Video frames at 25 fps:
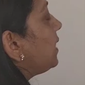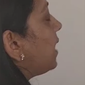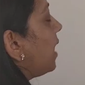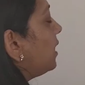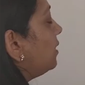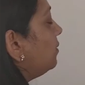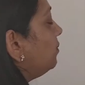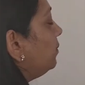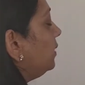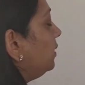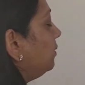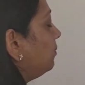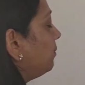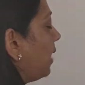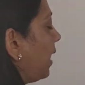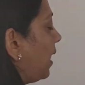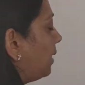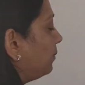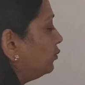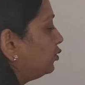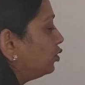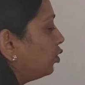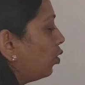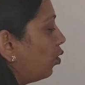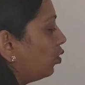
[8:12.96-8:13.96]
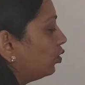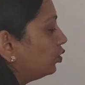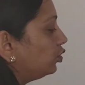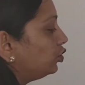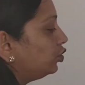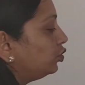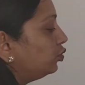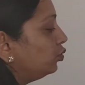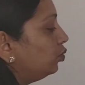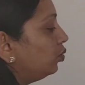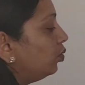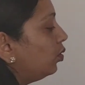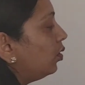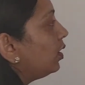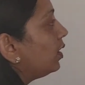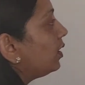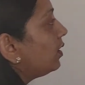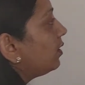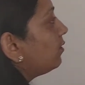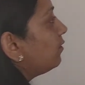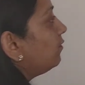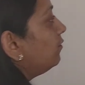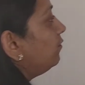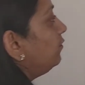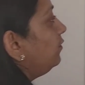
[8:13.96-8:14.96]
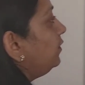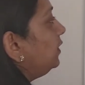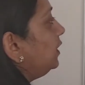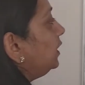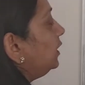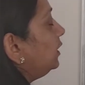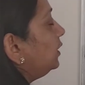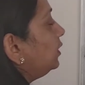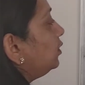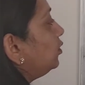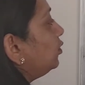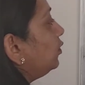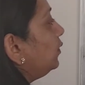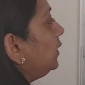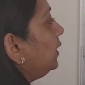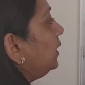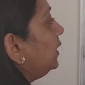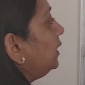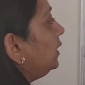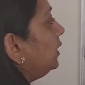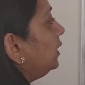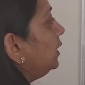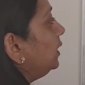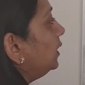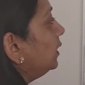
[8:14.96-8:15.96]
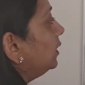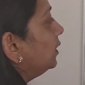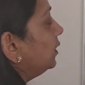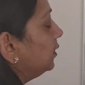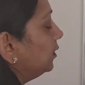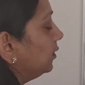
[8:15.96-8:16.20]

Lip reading: can be mapped onto V3